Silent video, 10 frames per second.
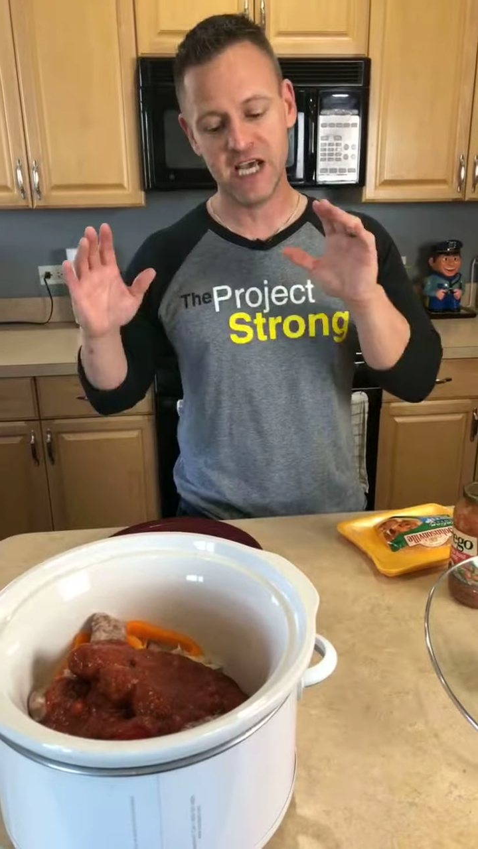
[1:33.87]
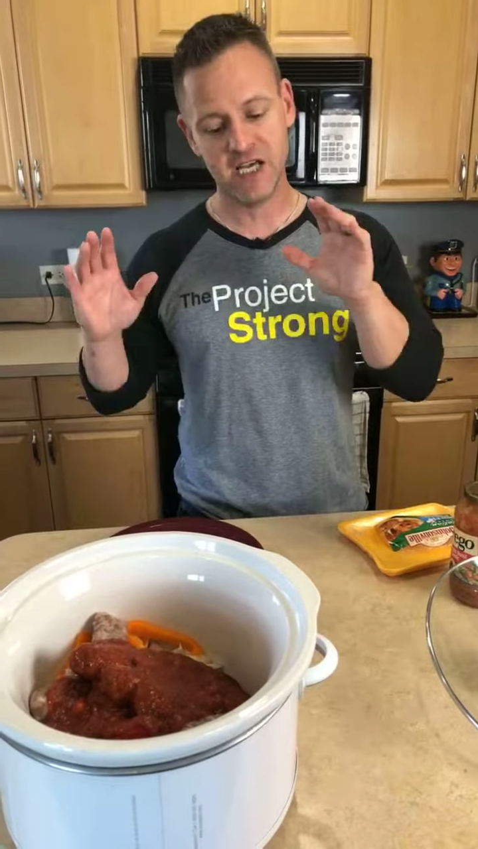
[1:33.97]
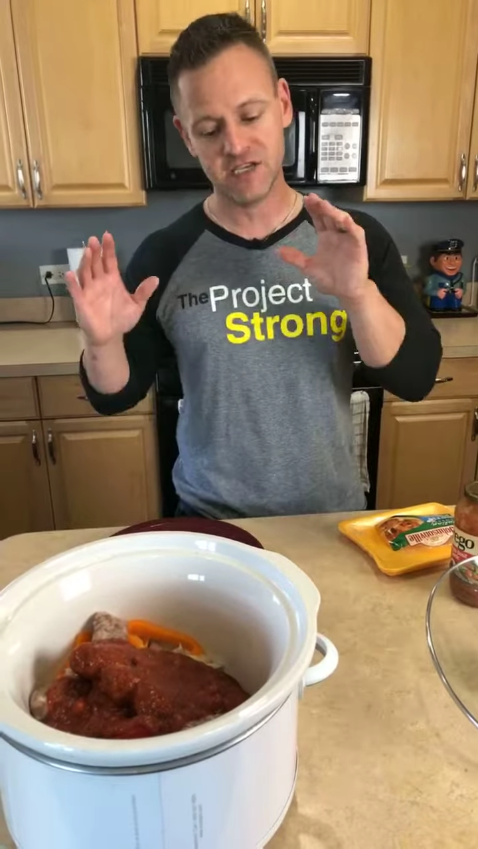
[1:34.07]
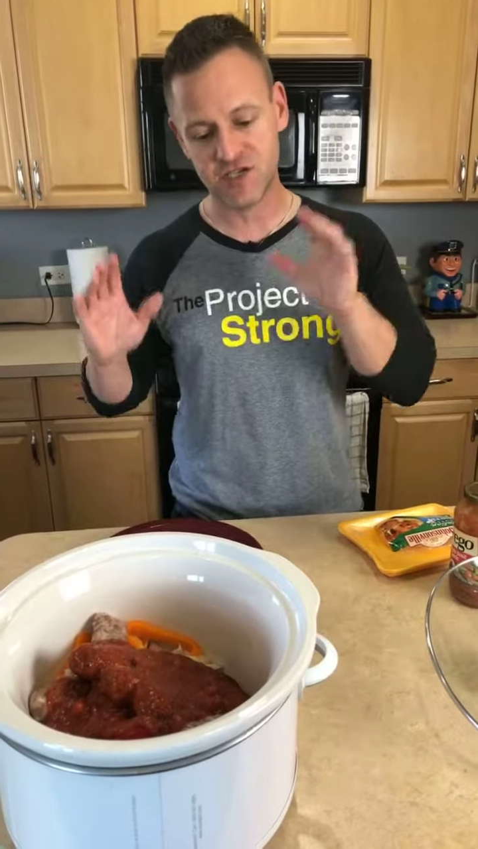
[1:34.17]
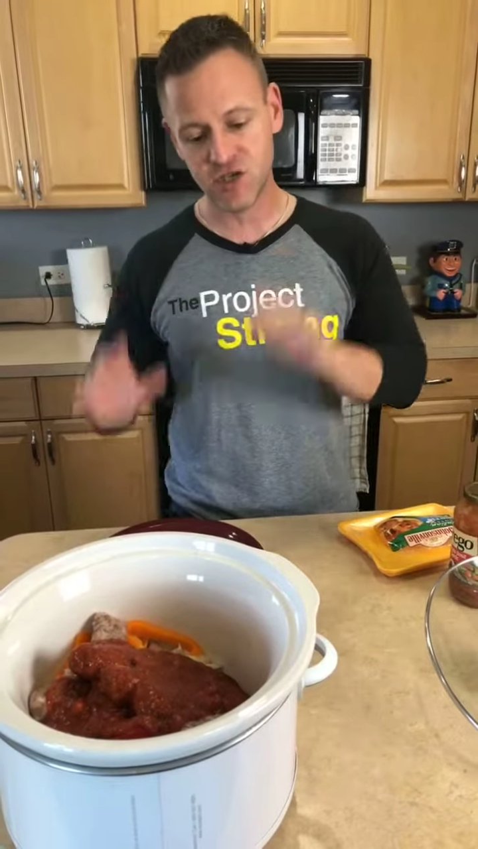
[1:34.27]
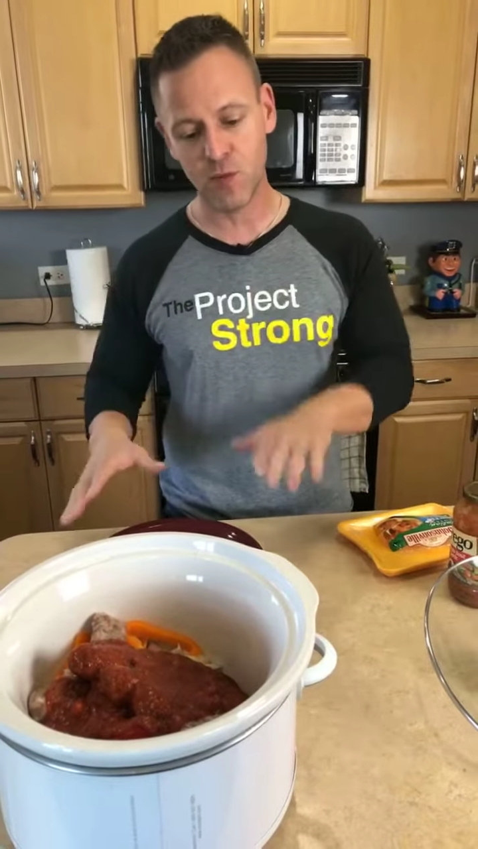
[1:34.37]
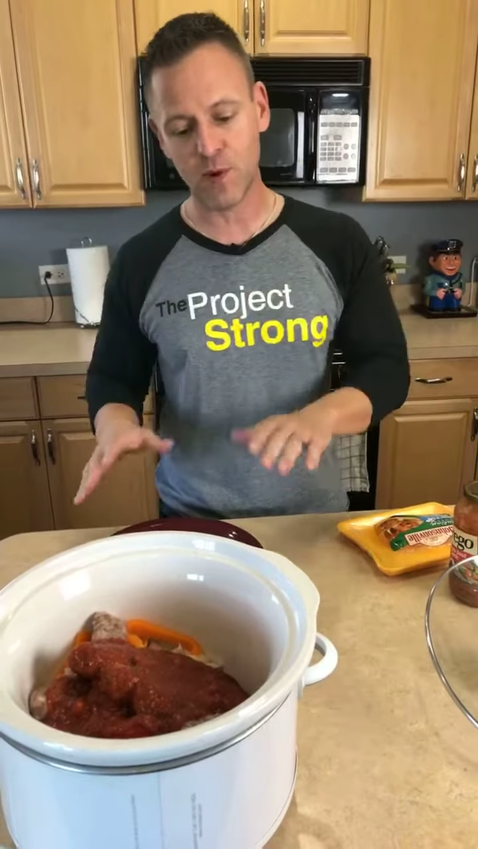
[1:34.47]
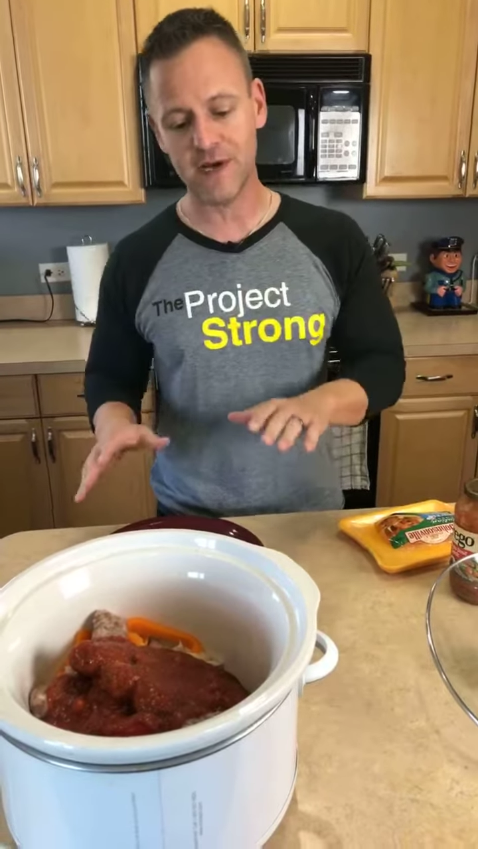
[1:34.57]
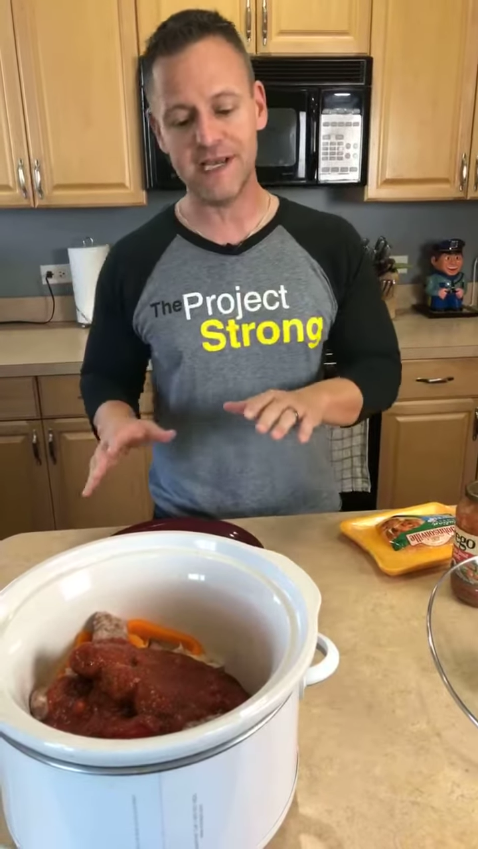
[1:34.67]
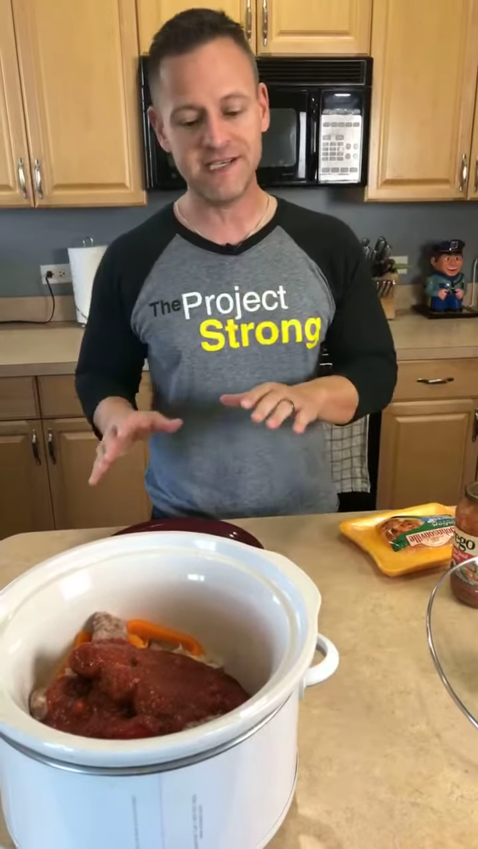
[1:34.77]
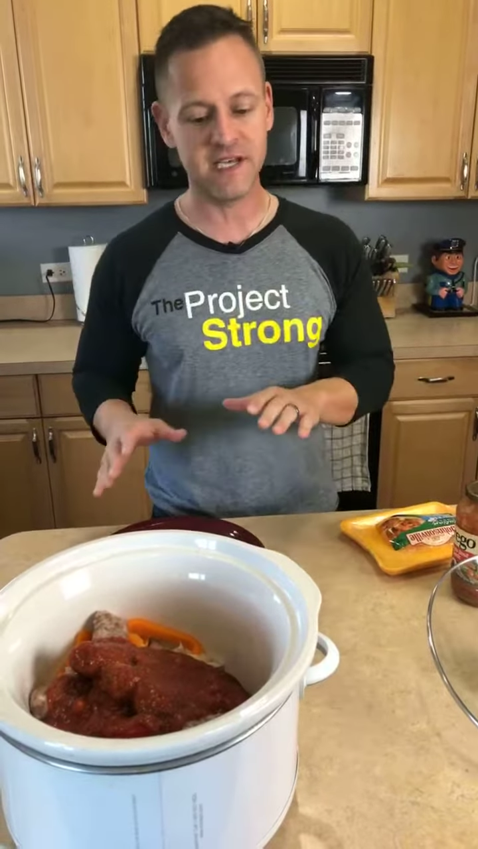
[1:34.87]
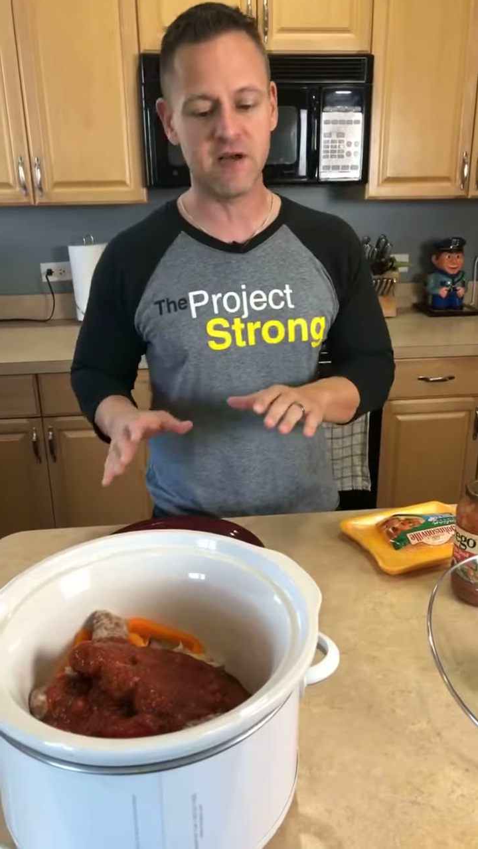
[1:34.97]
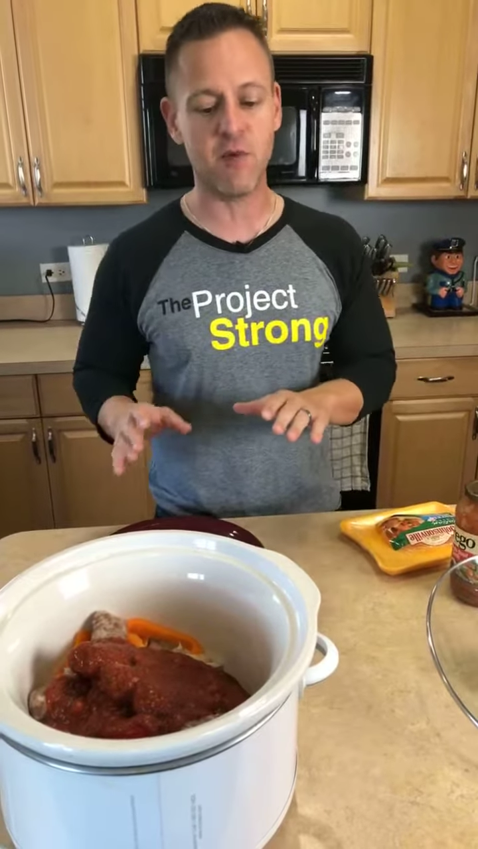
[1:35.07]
Super easy to